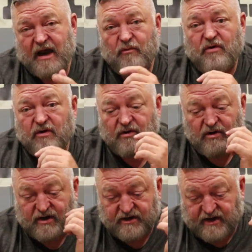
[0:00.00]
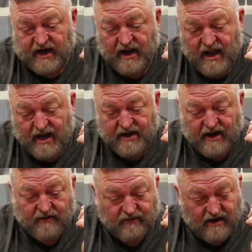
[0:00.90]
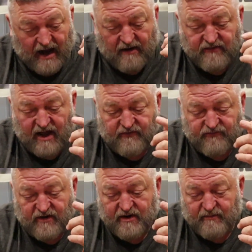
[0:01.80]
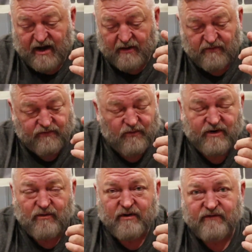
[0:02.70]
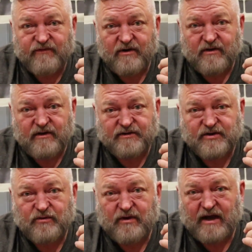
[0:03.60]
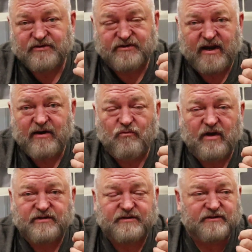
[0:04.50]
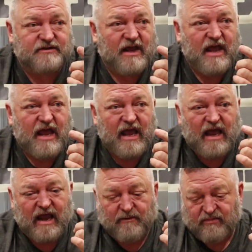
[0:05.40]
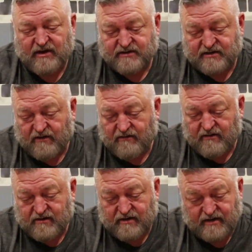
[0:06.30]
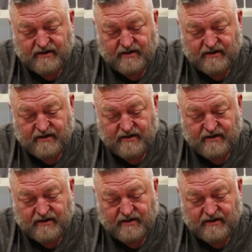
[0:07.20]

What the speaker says: And we're going to look at that. Now, I've got a friend of mine, before we go any further this, who has Dan Wessons. And bless his heart,